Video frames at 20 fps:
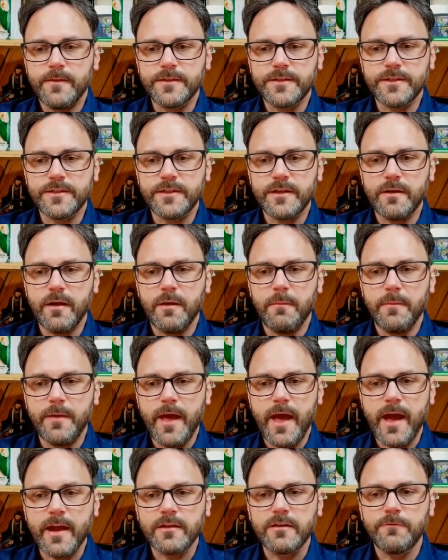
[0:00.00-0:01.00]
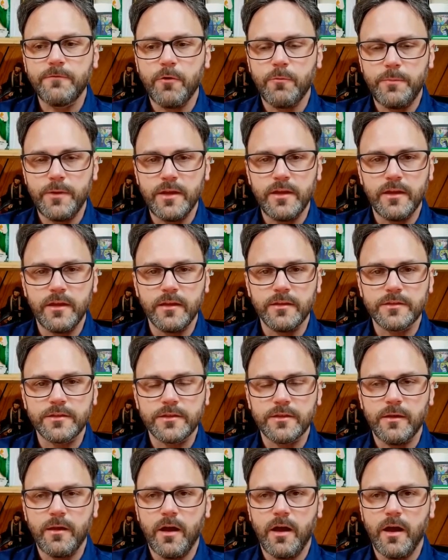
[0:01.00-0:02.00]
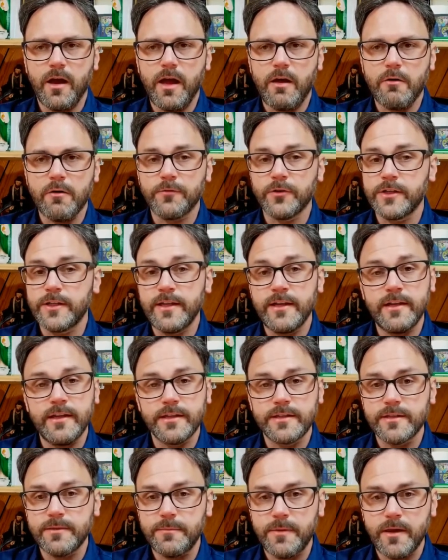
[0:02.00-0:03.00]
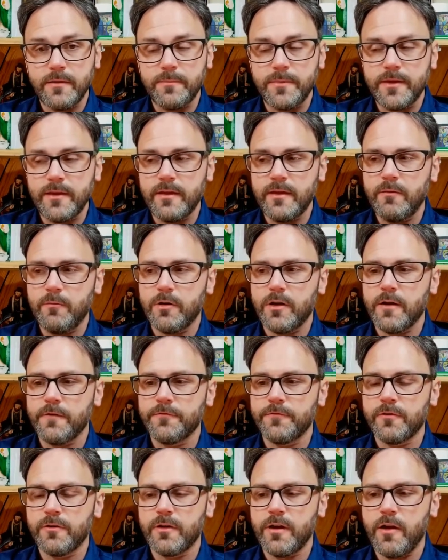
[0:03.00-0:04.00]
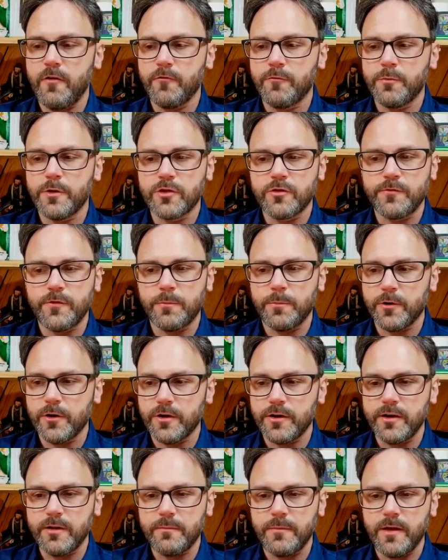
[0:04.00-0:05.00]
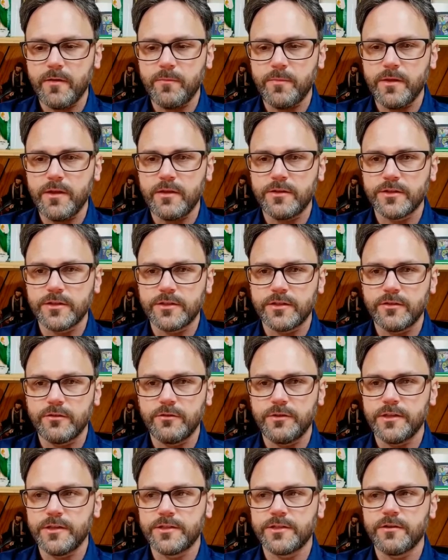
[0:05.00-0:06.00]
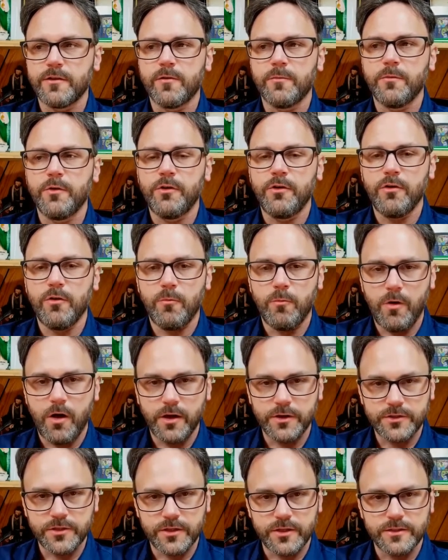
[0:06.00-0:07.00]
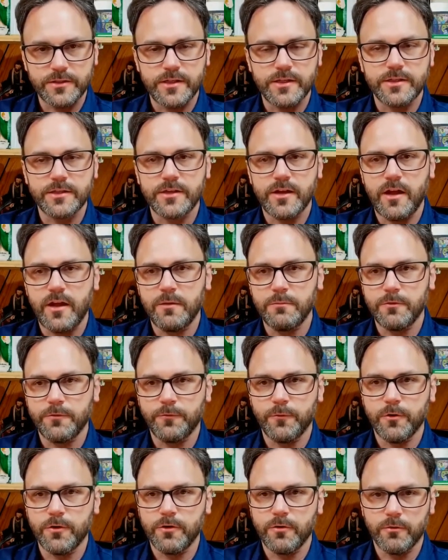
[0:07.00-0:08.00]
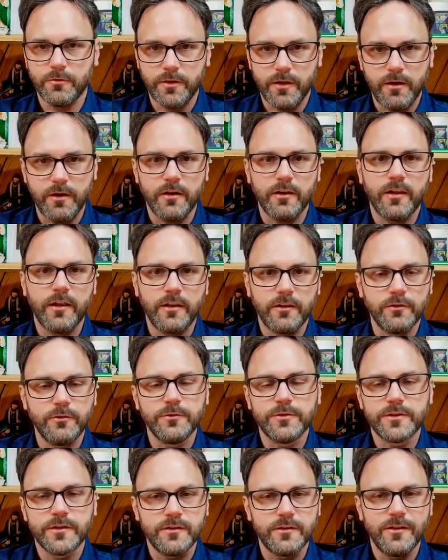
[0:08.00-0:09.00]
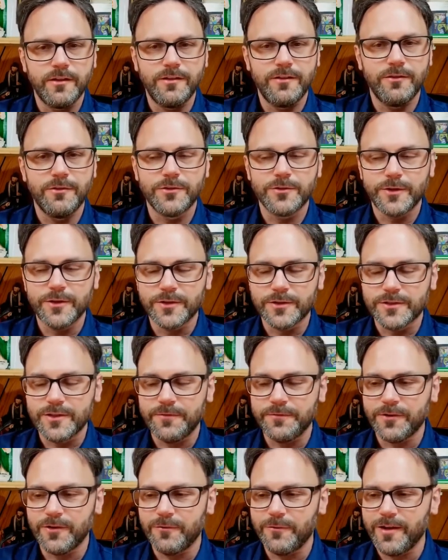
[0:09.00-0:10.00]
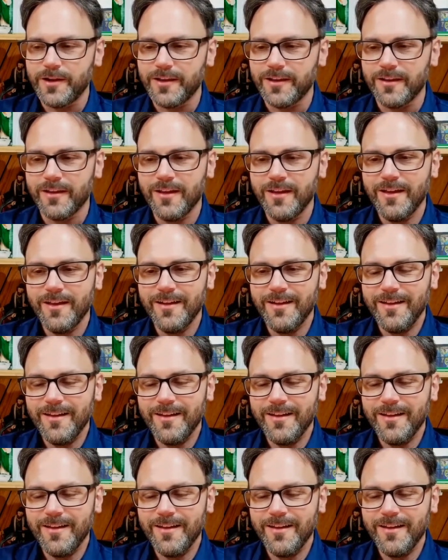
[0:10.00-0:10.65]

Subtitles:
This is an act of obedience. However tedious it might be, however much of a burden it might be just to do these ceremonial washings each time before you're there to let loose and you enjoy yourself at a wedding.